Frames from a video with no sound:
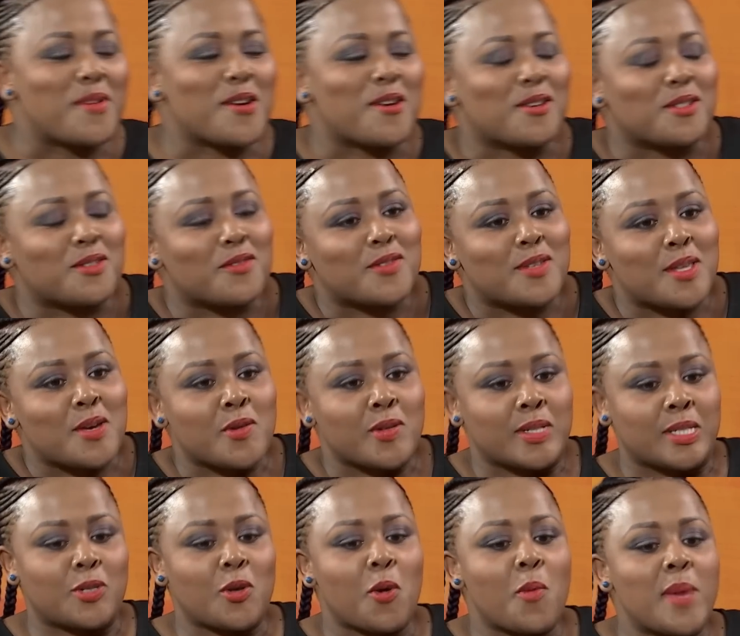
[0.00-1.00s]
Because of
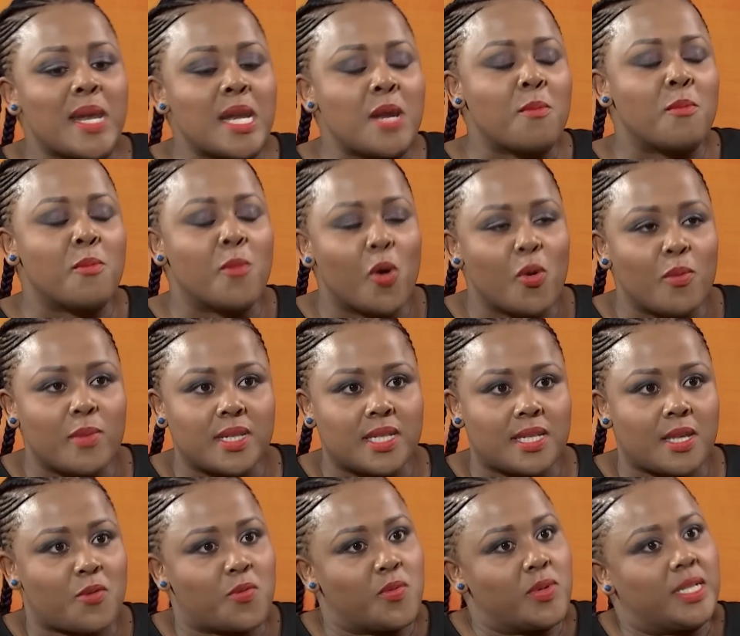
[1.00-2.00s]
the so many
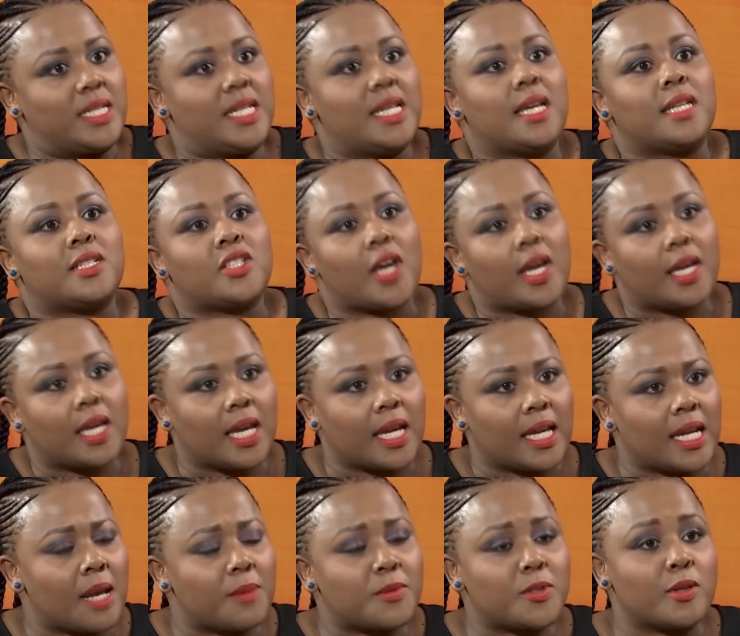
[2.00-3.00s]
moments that were
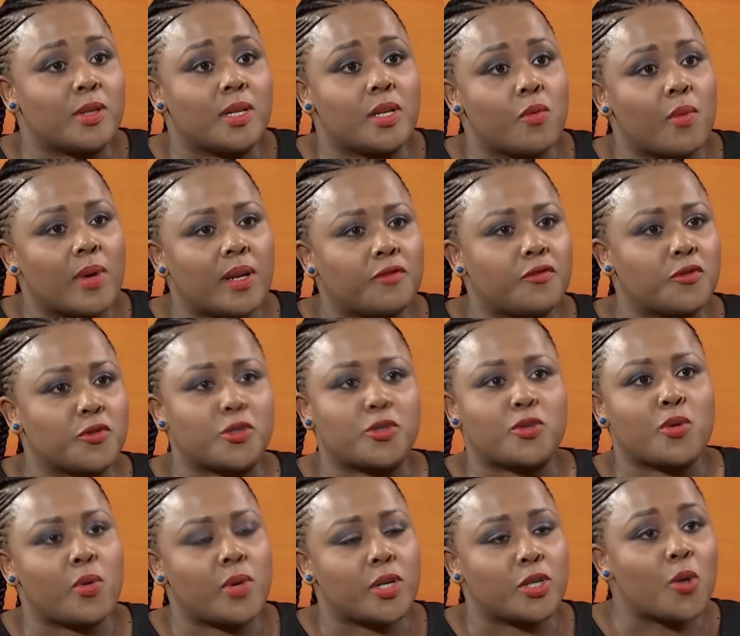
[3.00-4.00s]
tear-jacking, an absolutely wonderful
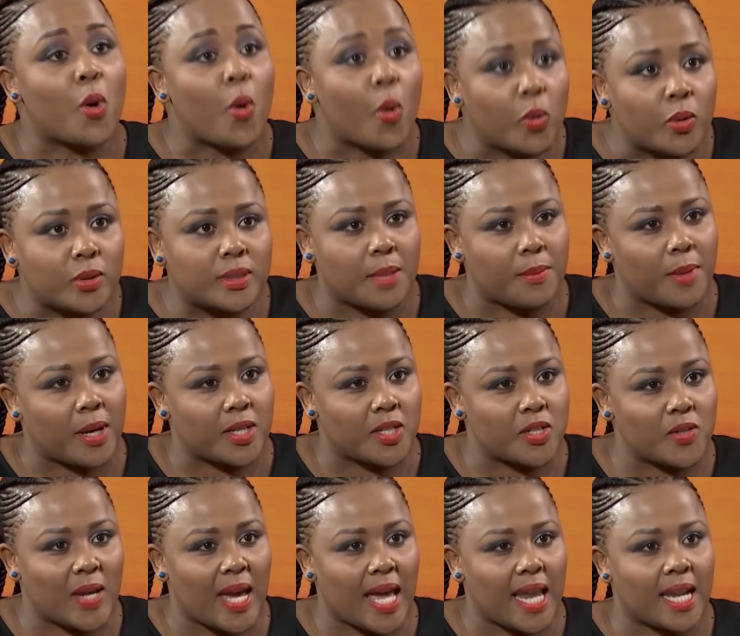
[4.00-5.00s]
story told
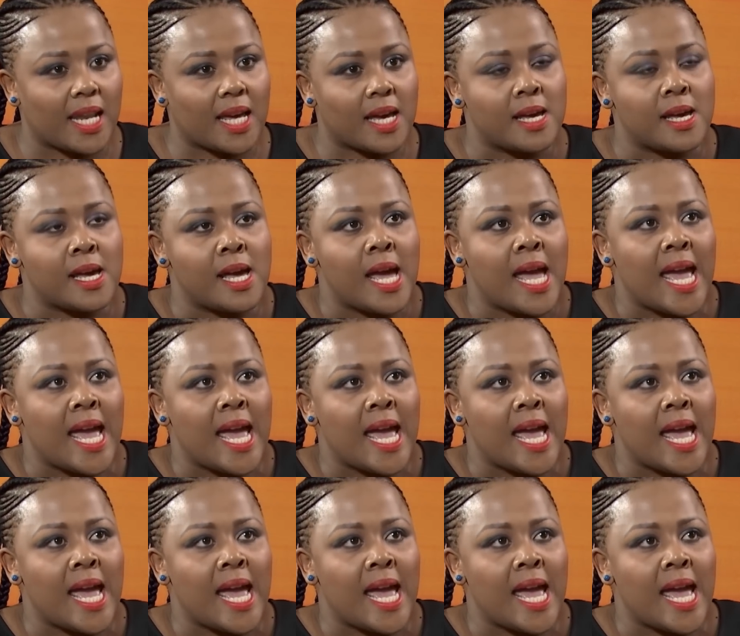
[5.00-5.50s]
about Uganda.